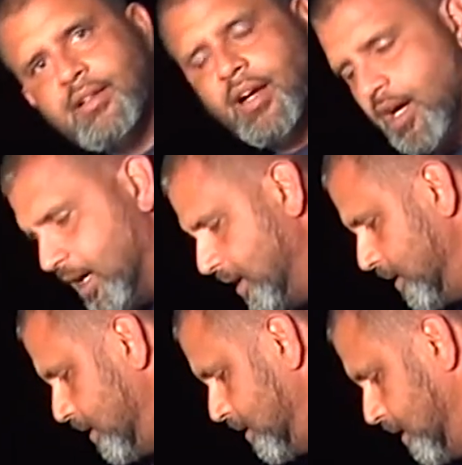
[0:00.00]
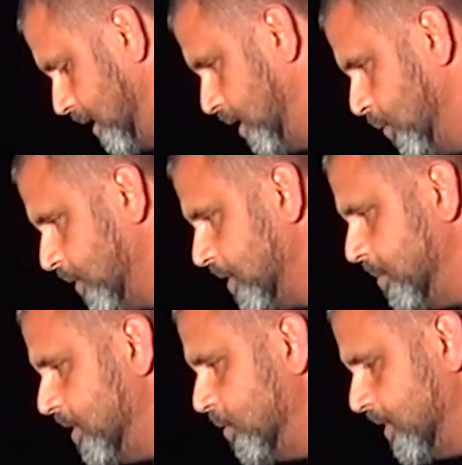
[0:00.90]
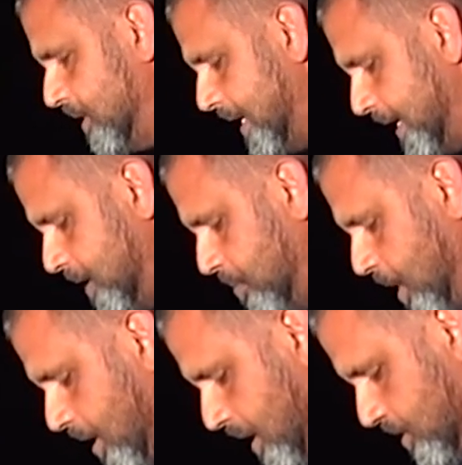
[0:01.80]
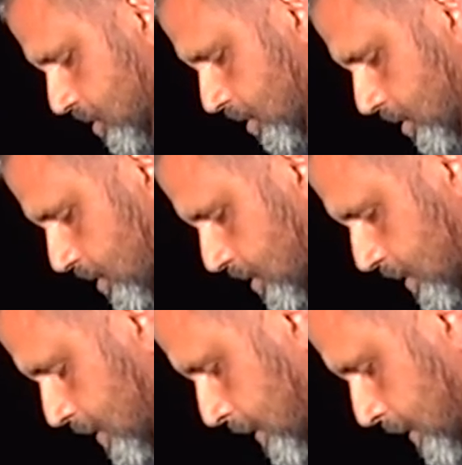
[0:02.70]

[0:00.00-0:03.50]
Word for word: on. Uh, we're going to be doing the dead end bar inserts